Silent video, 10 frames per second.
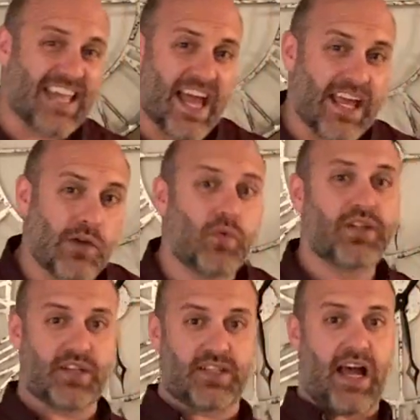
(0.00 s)
day we
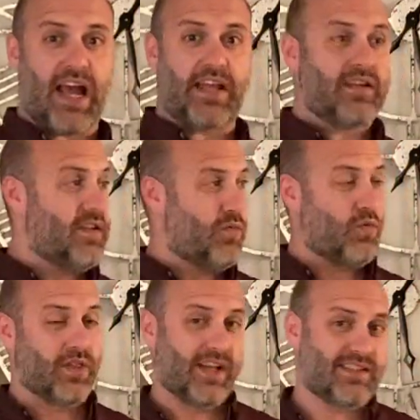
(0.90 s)
decide,
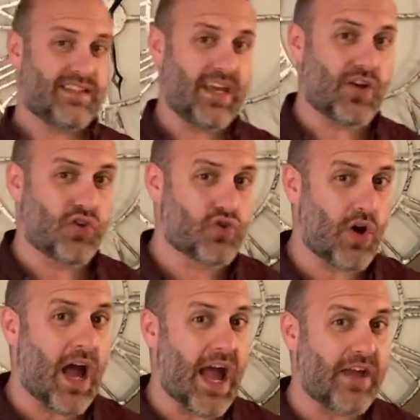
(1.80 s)
well, let's take a
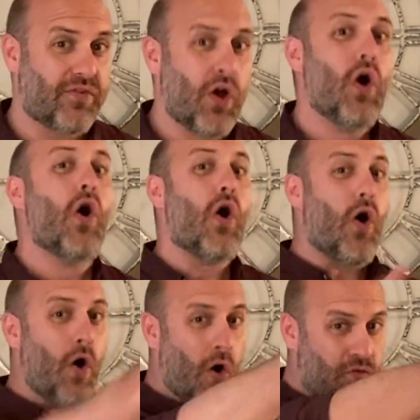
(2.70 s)
drive
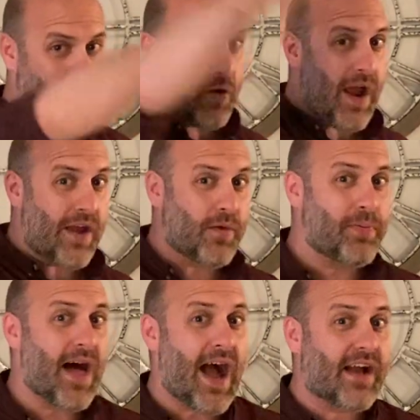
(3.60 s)
over around the
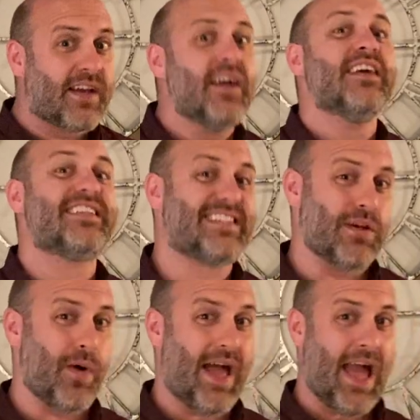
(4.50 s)
block, see
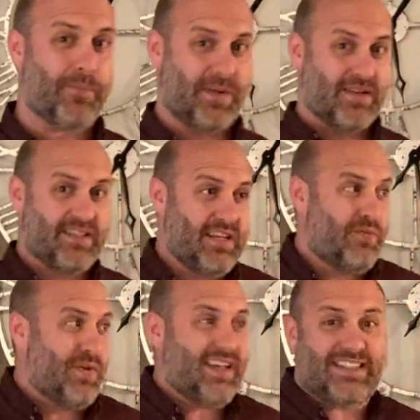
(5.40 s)
what happens, see if
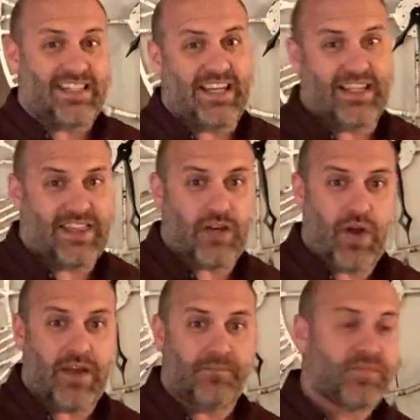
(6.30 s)
we can see anything, right?